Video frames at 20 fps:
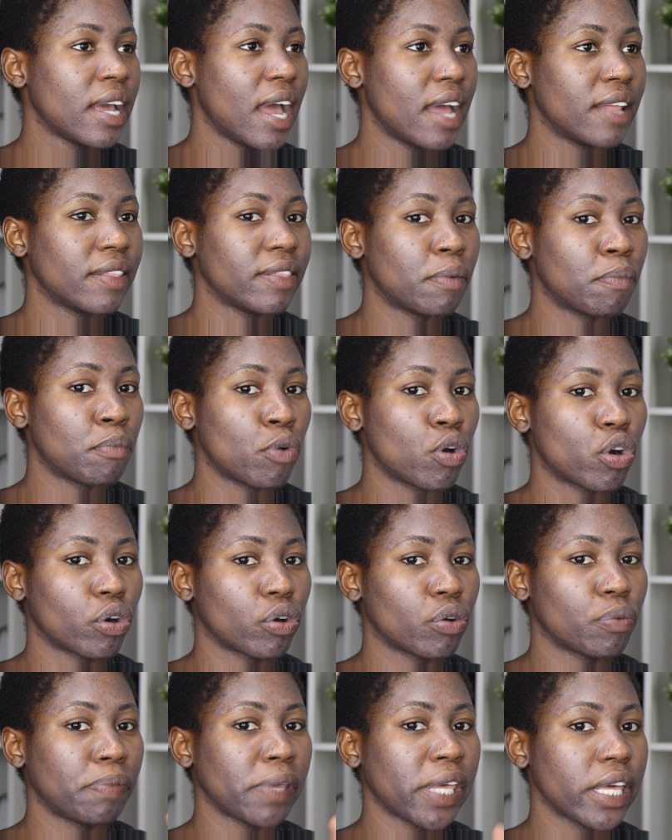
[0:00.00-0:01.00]
And the
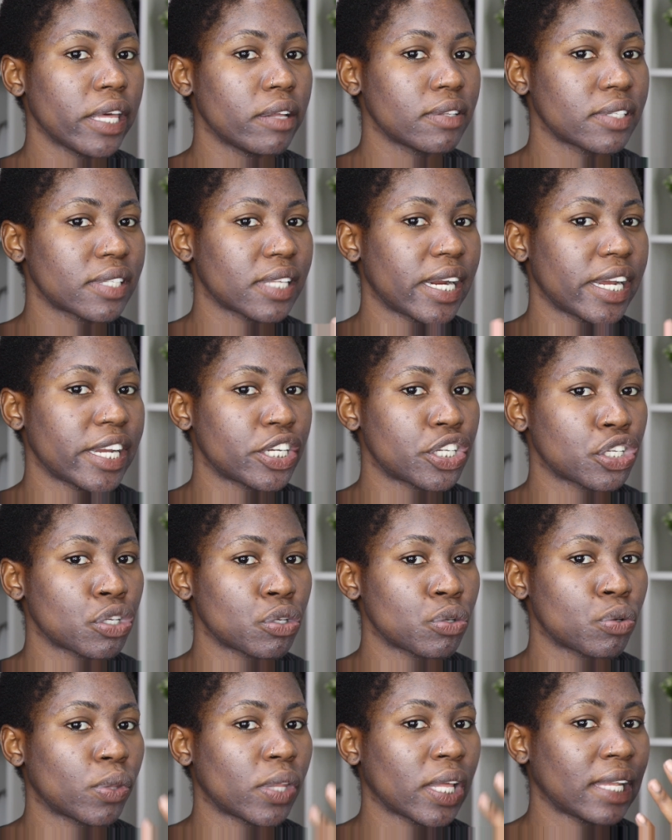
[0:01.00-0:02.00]
more peels that I
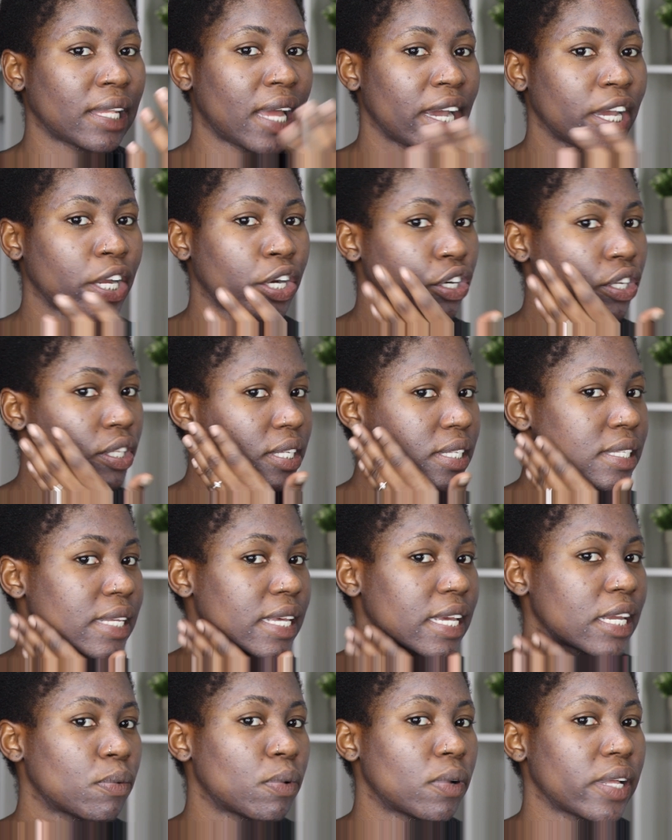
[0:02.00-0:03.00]
do, the lighter the
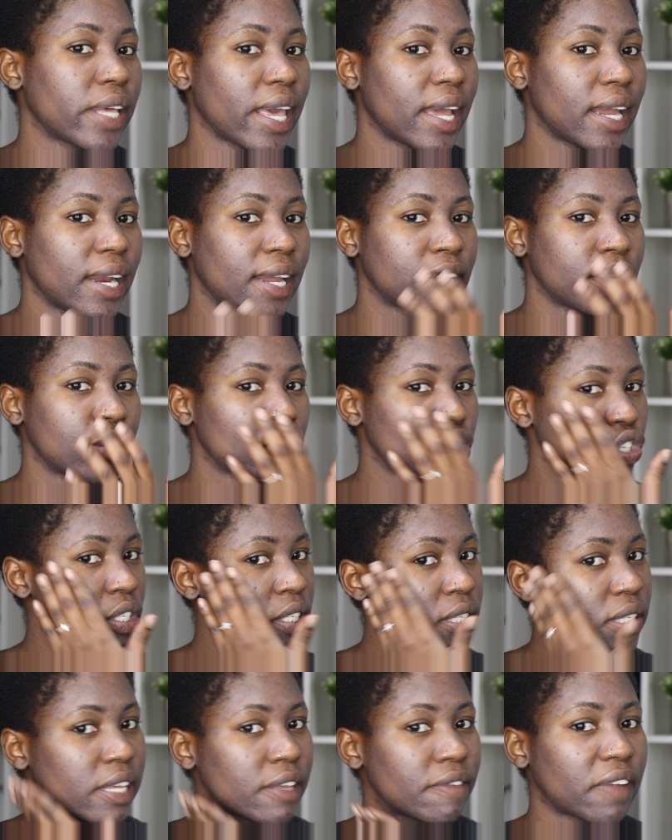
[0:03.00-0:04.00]
skin will get, and it will
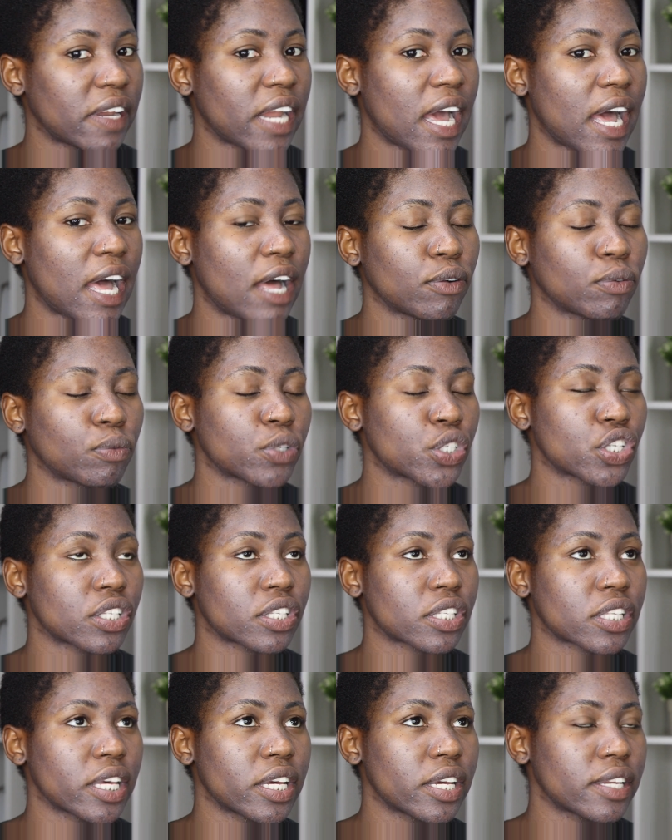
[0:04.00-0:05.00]
just even out, which
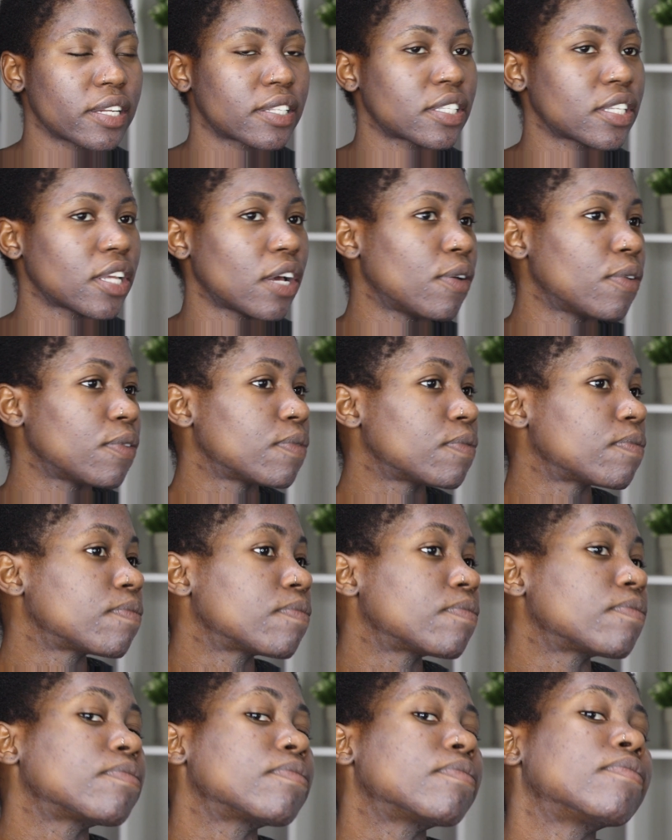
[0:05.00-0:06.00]
is good. So
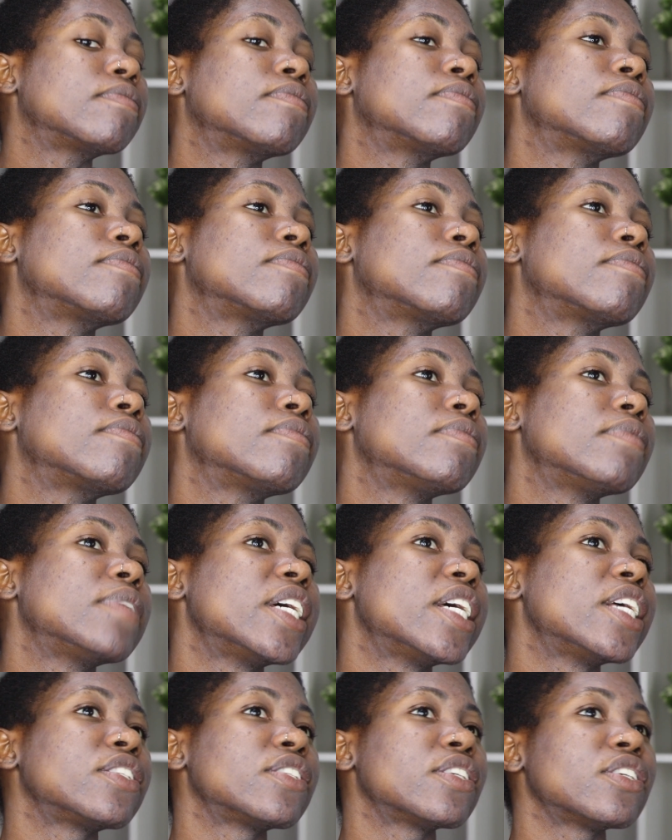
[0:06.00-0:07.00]

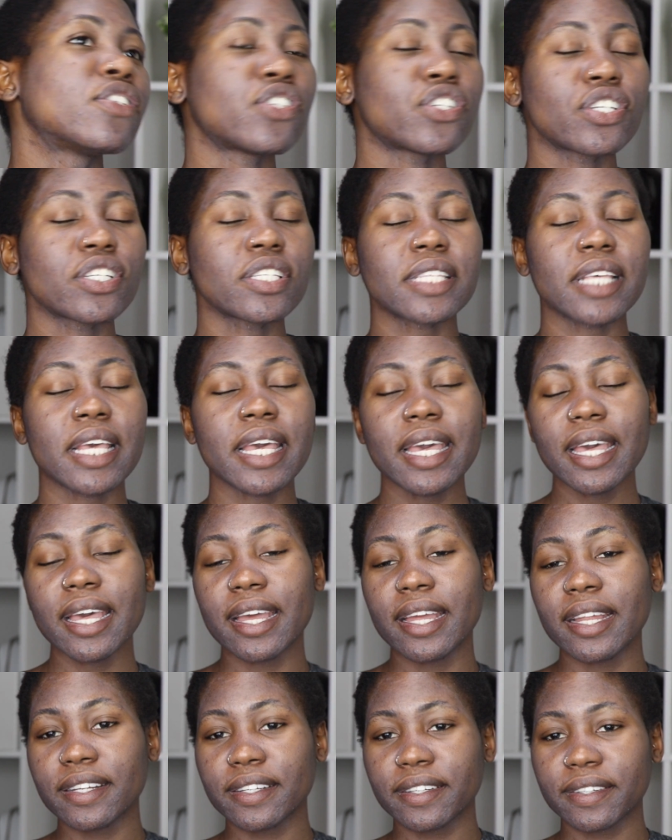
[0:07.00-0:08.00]
this is just
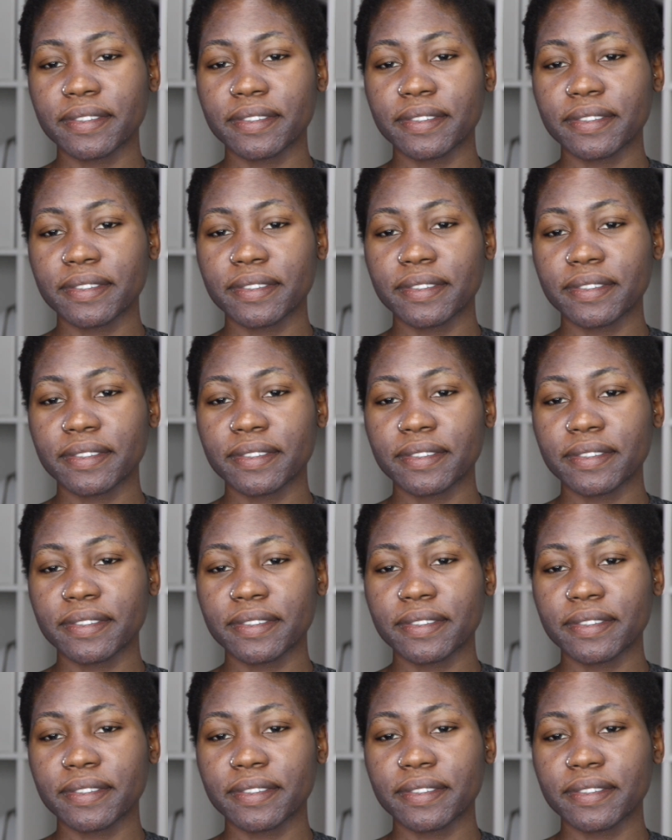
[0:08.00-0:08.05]
it.